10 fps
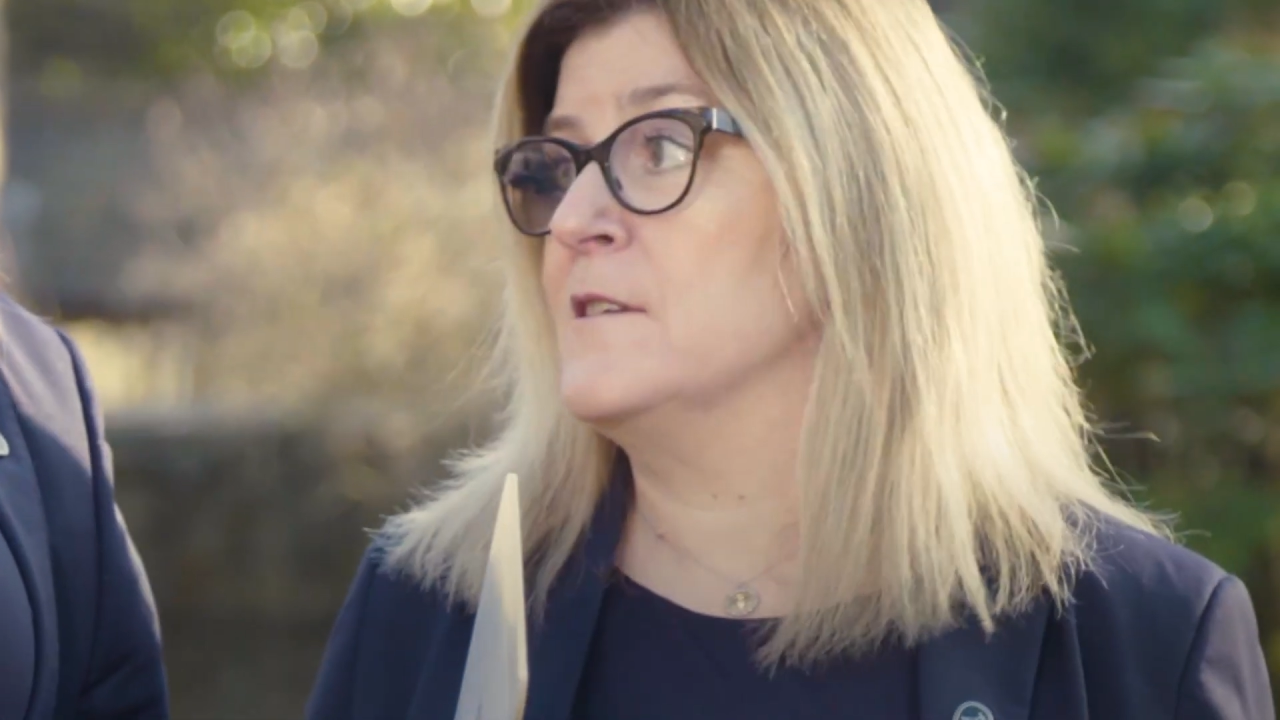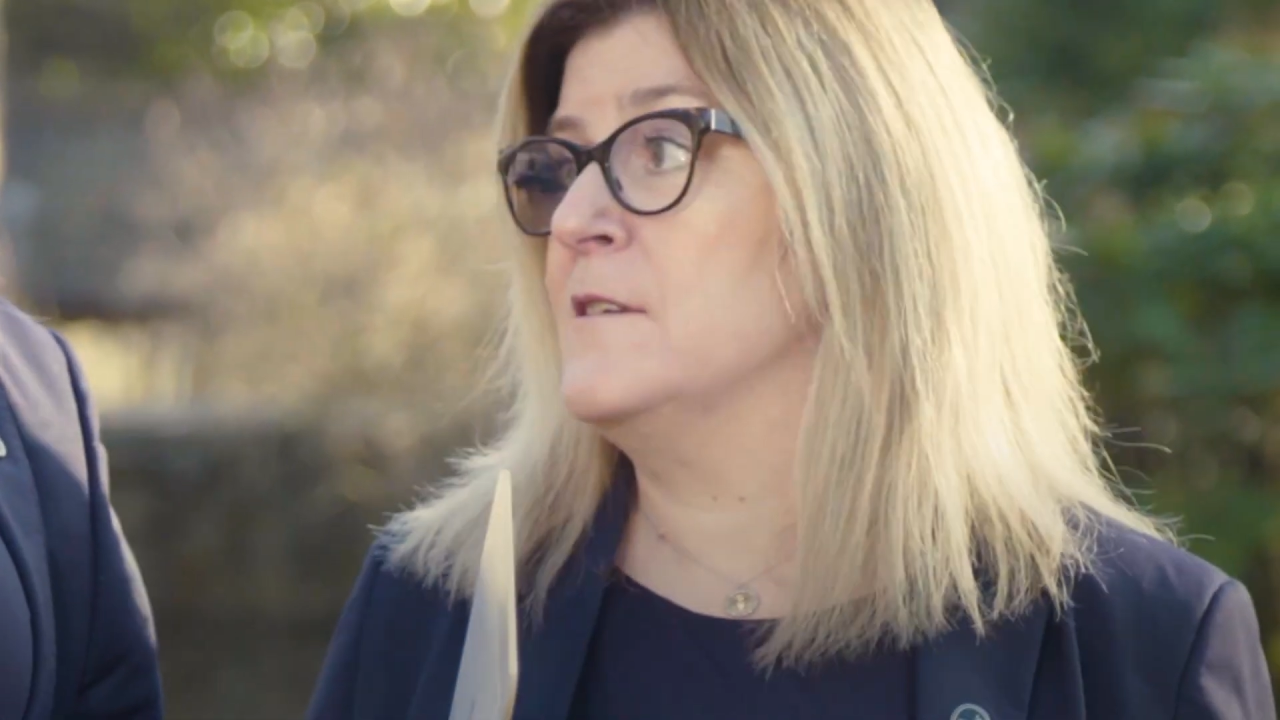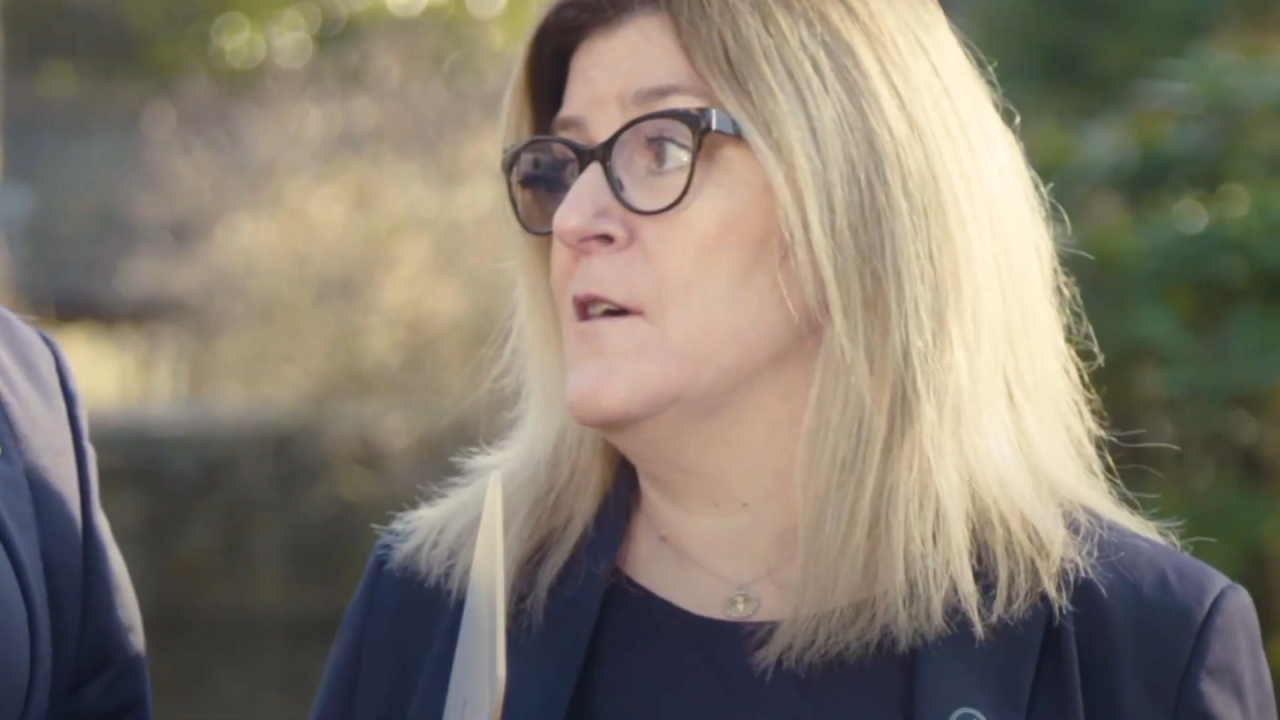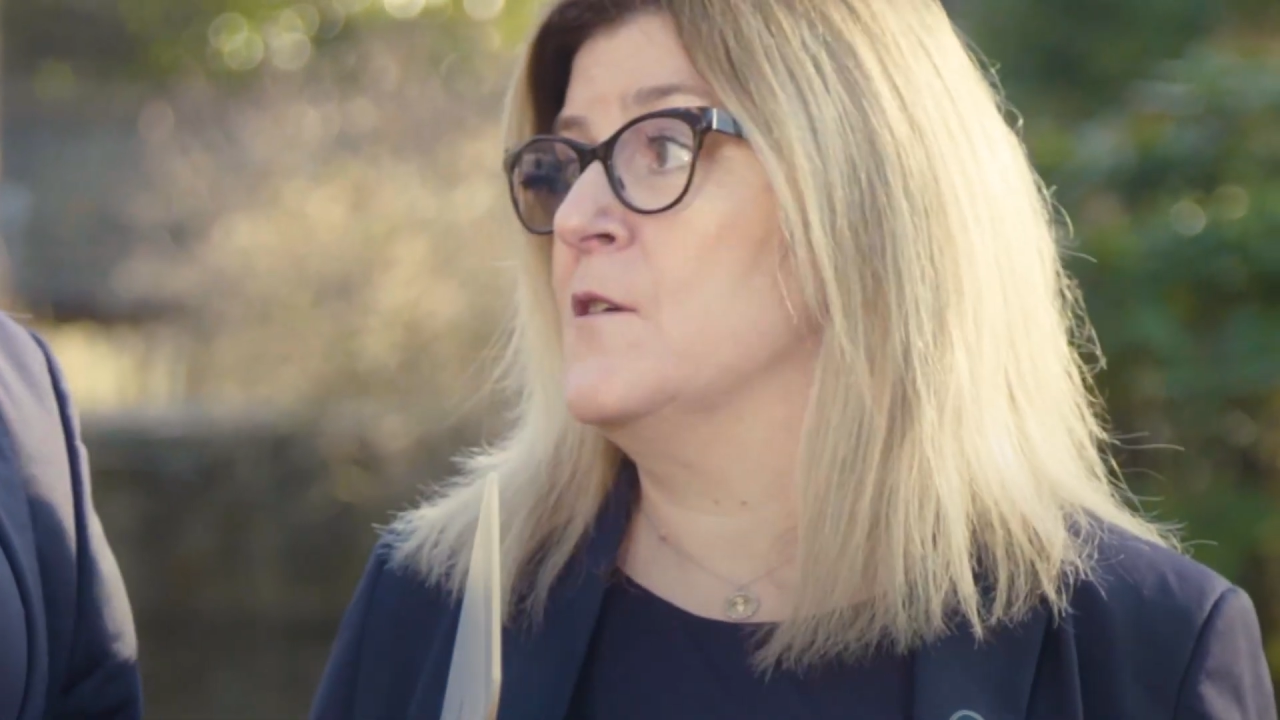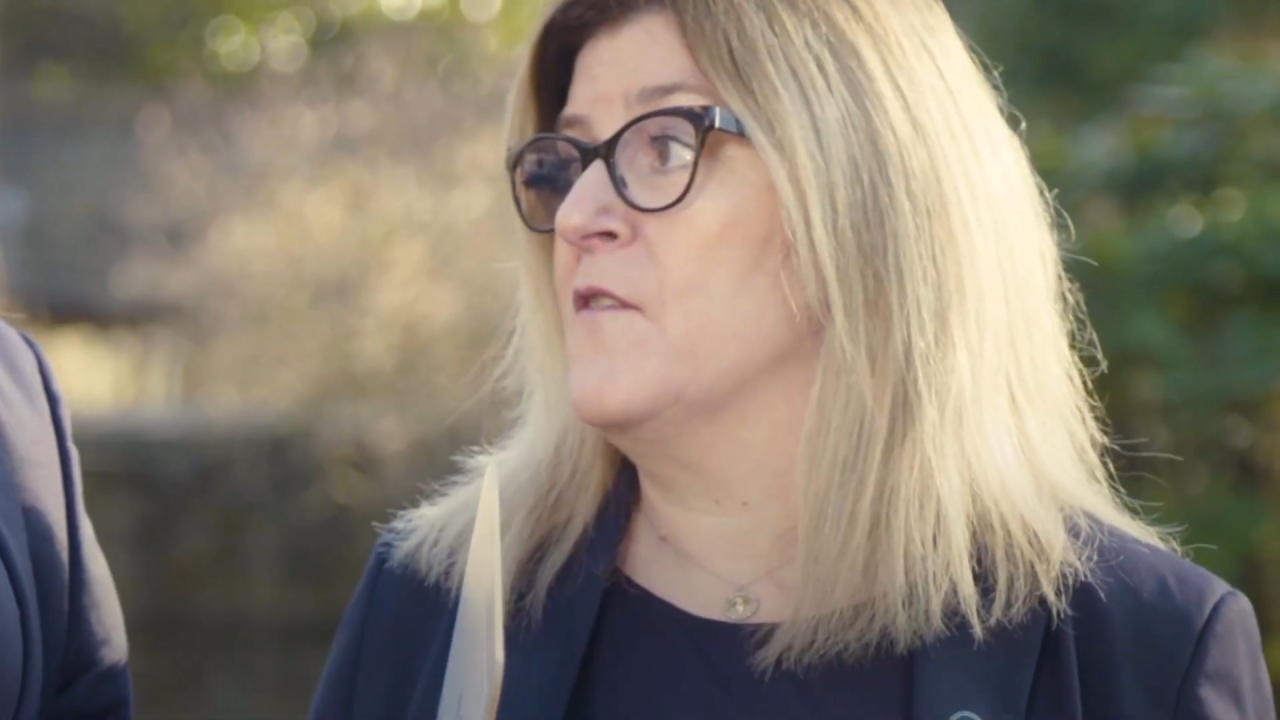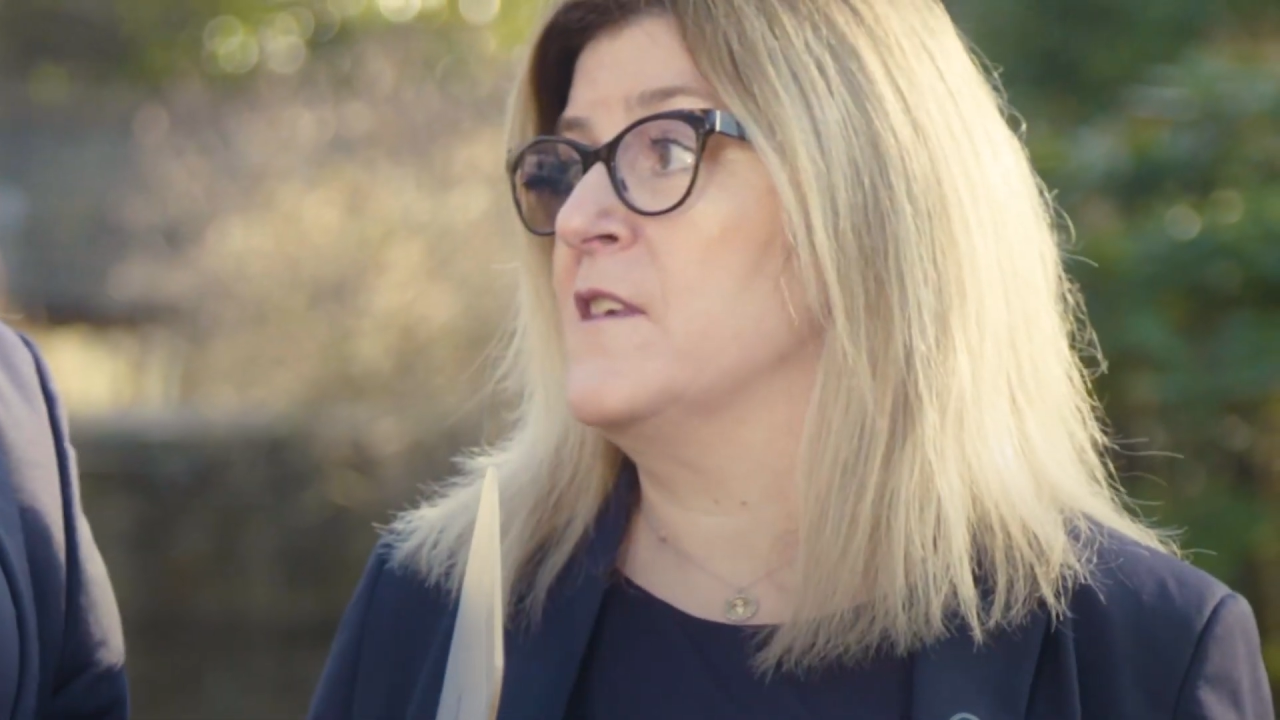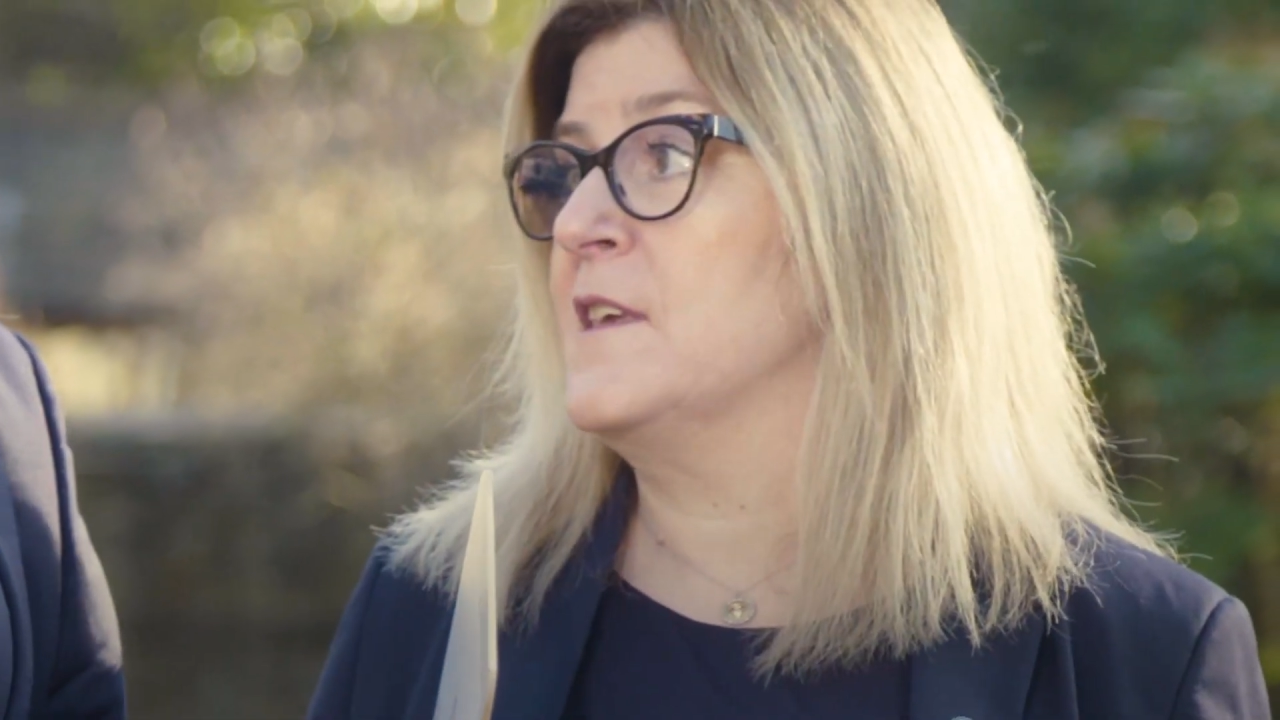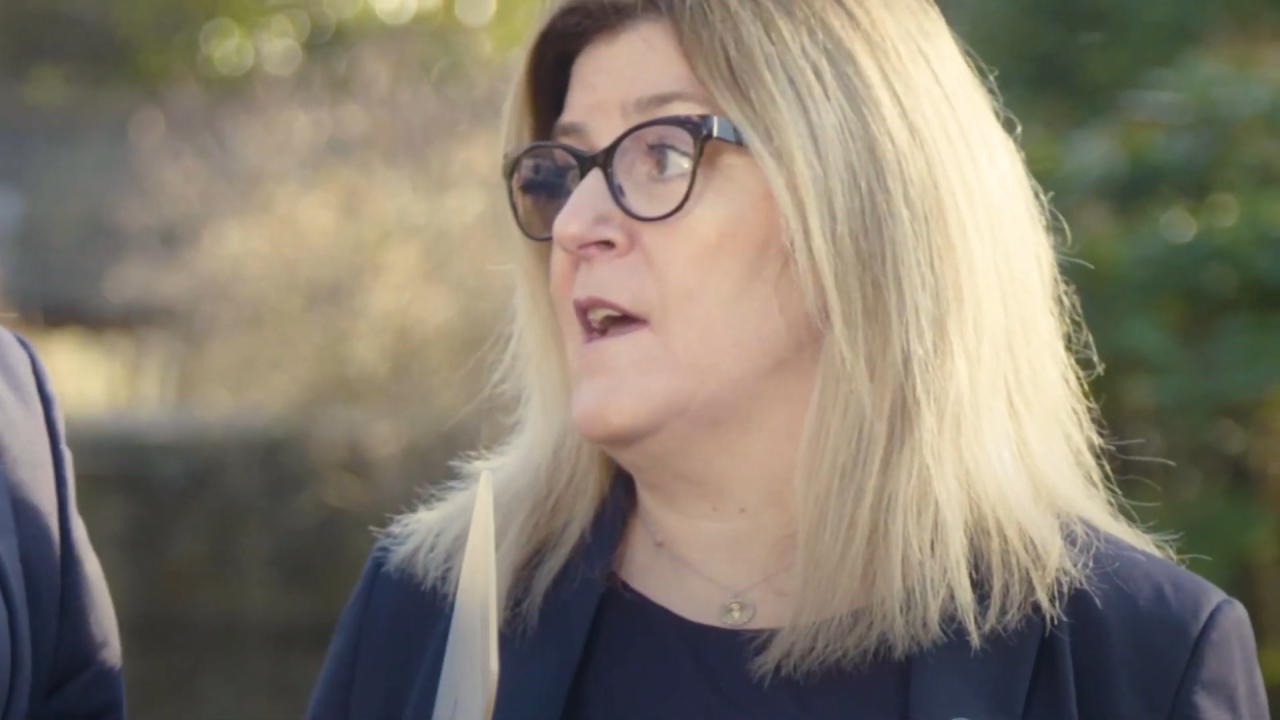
to turn on the